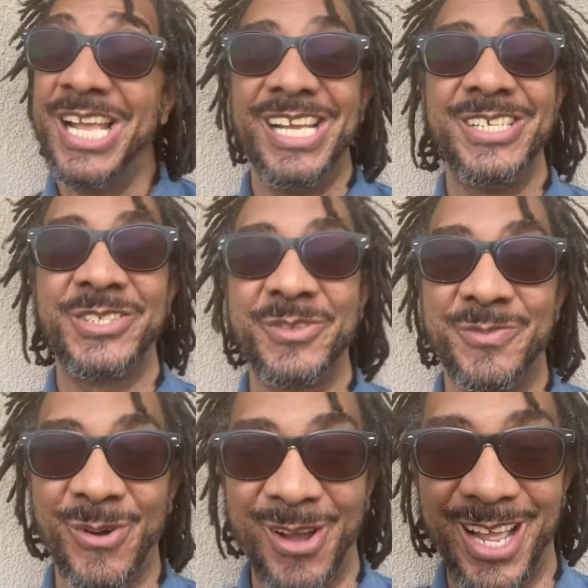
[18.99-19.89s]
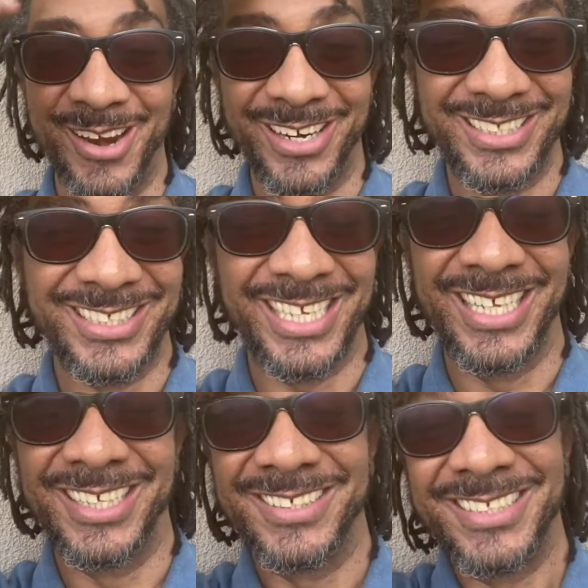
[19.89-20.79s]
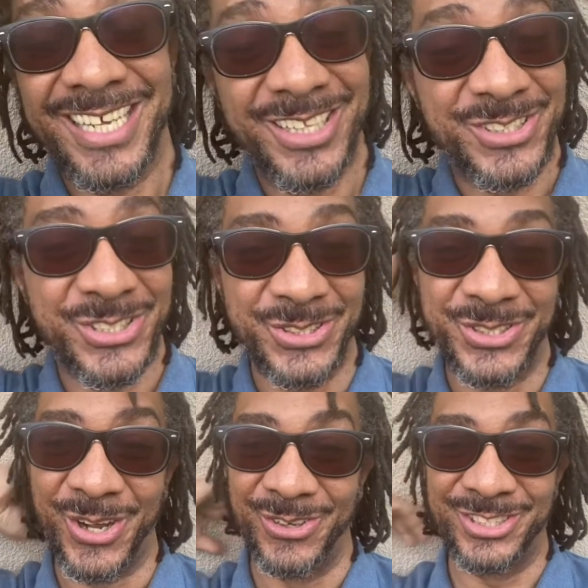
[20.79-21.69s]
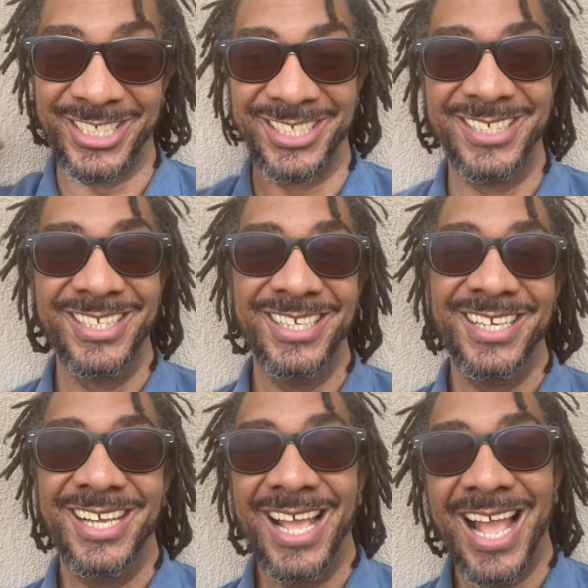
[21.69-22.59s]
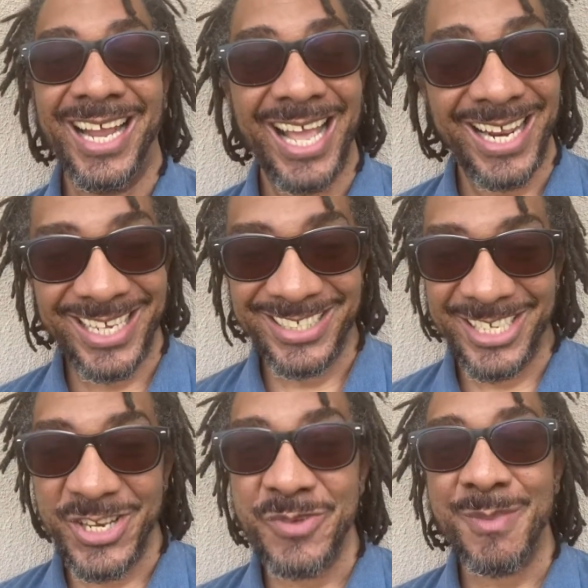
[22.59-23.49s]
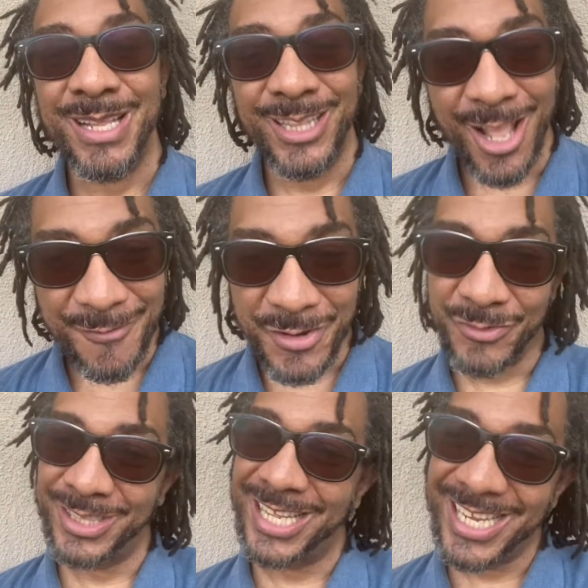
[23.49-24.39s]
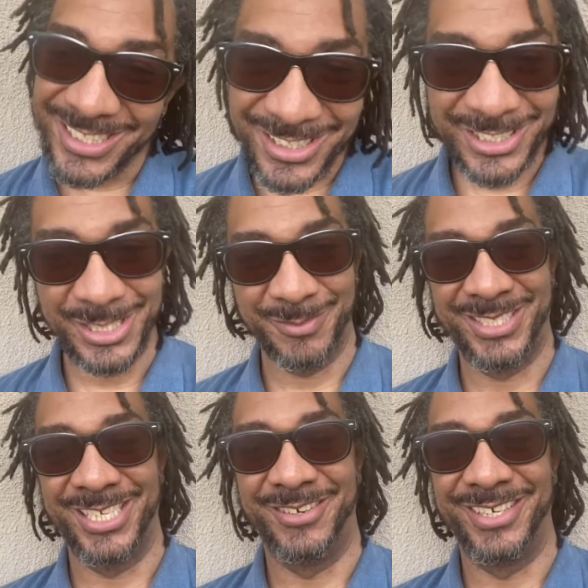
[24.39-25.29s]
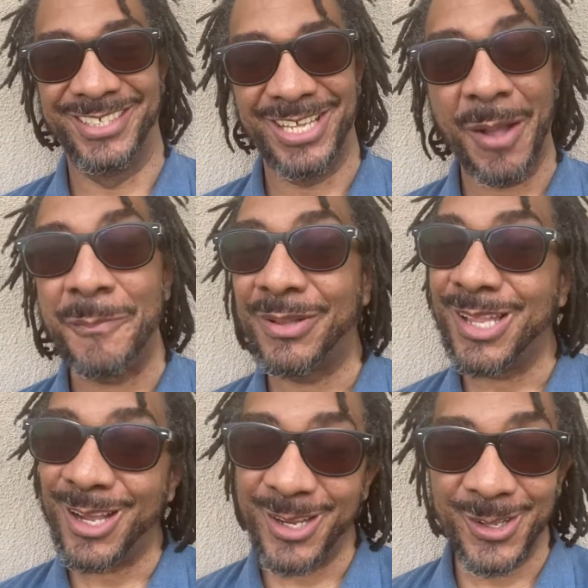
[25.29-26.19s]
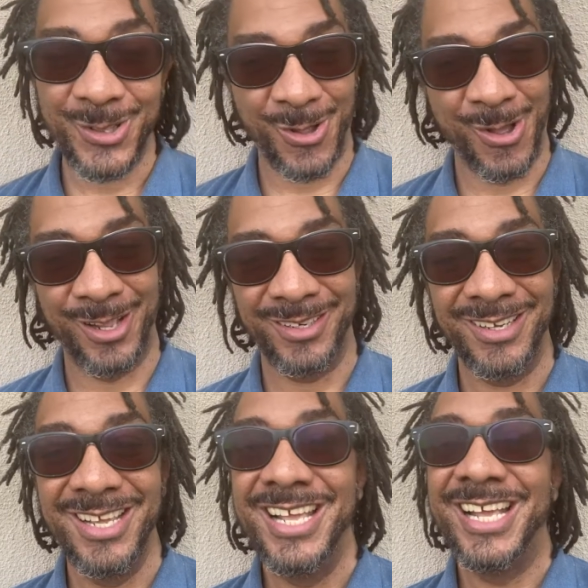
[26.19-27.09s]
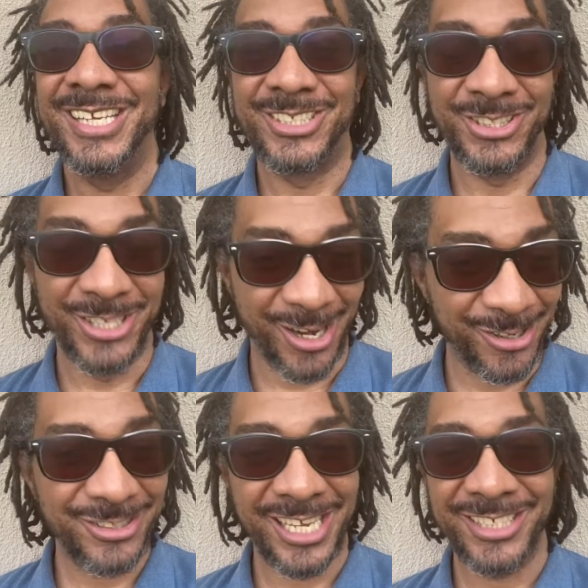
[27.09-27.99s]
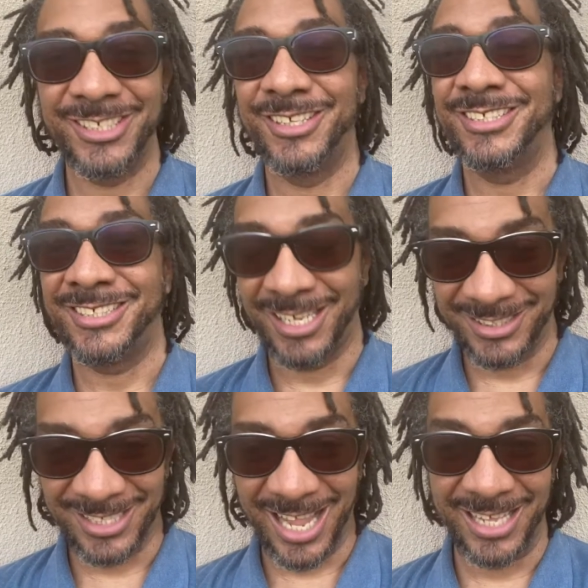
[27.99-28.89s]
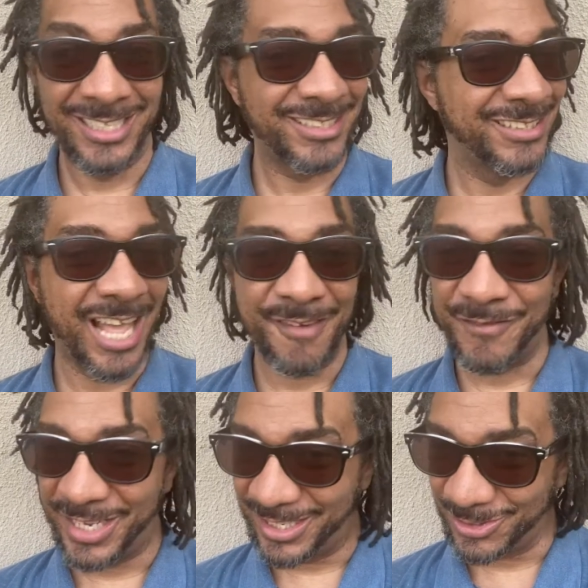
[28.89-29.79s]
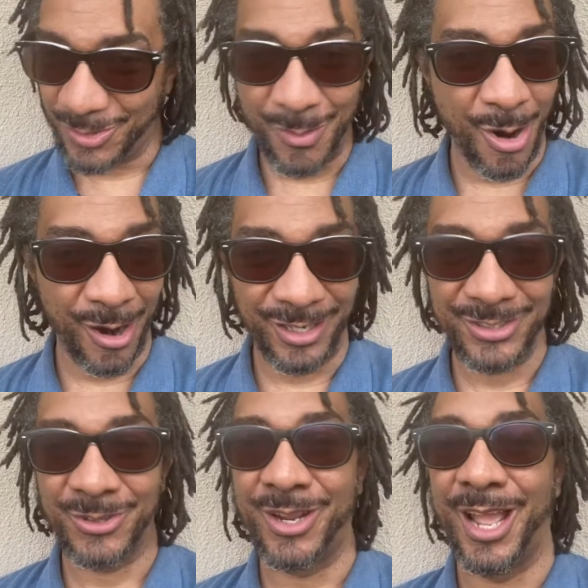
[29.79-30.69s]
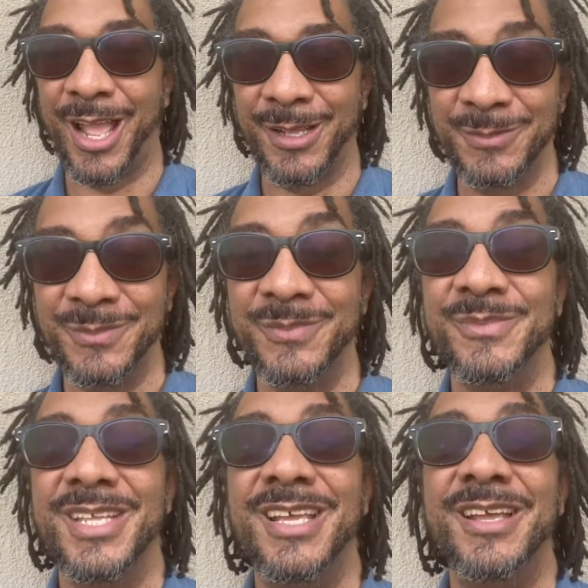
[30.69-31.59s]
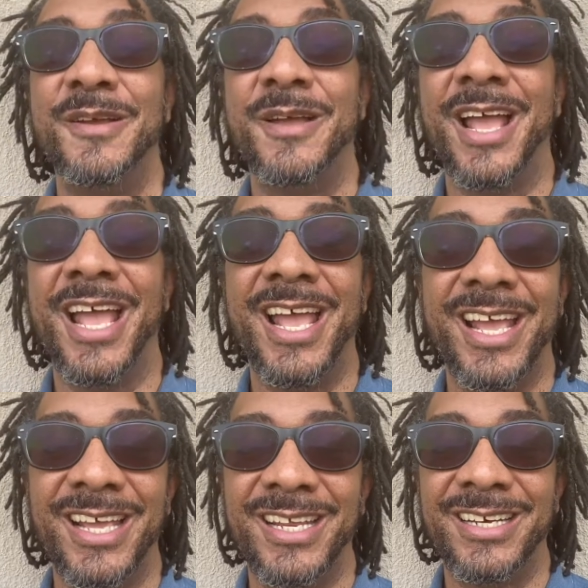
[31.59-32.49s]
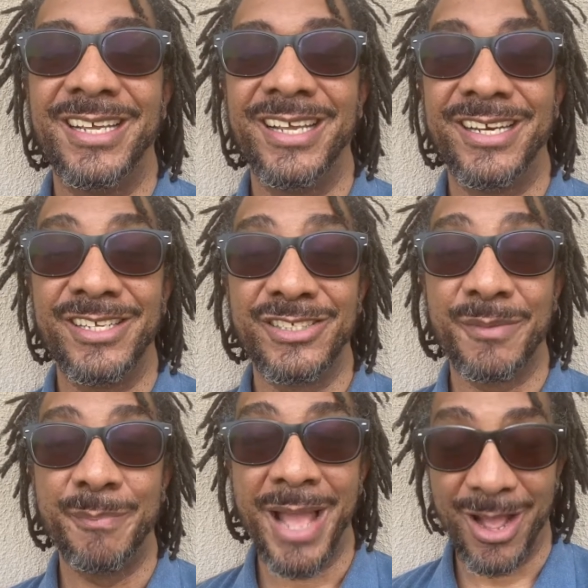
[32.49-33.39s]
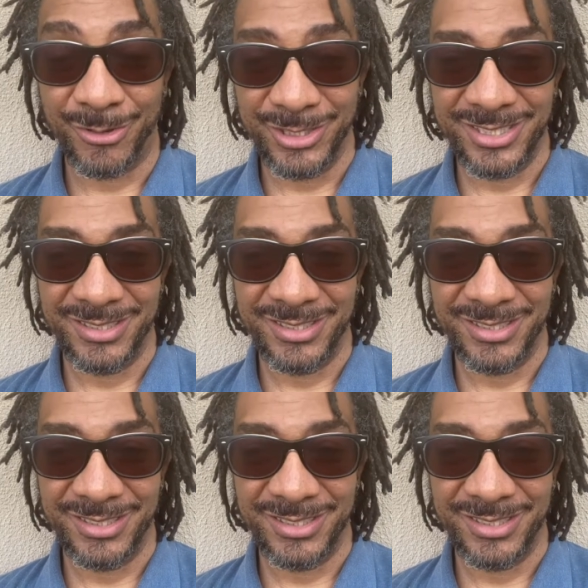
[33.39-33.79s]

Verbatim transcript: It's your boy, Eric Taylor, Taylored to you Coaching. I gotta continue my love and relationship series. I'm plugging along. It's a generalization of the sun sign. This is not Venus or Mars, okay? And it is about